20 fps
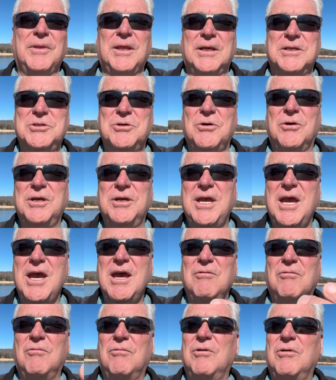So
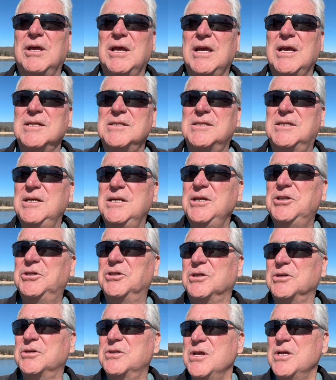again, what, as
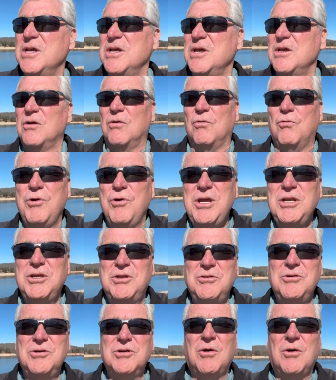teachers, we
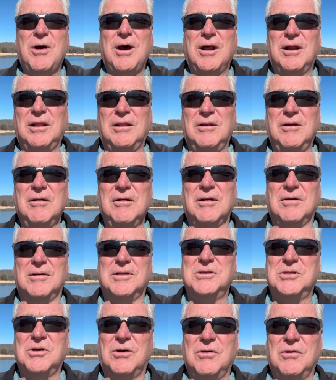do know how to learn.
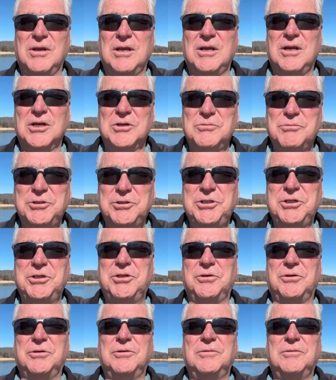So here's what you
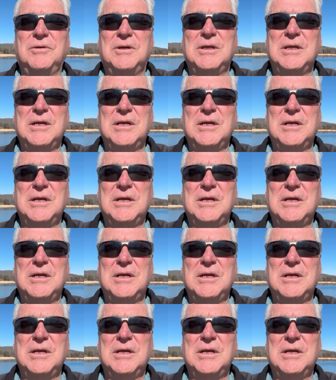do.